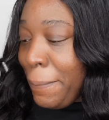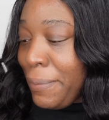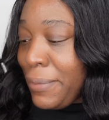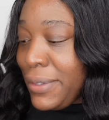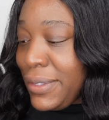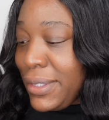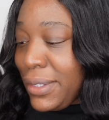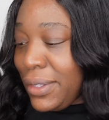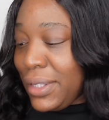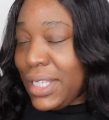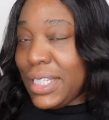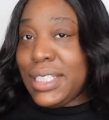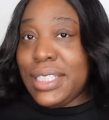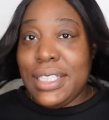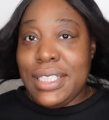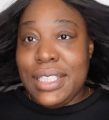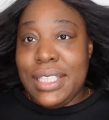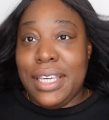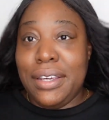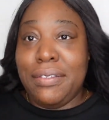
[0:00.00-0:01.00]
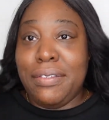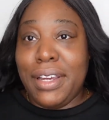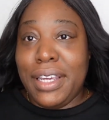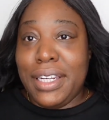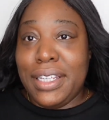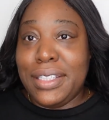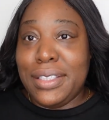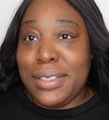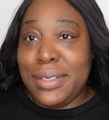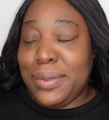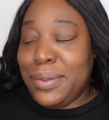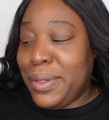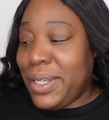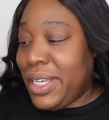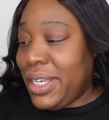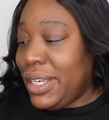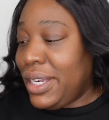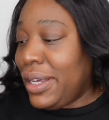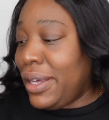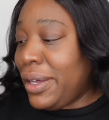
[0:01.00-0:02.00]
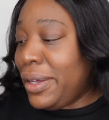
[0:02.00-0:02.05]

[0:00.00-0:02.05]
So let's just get right into it.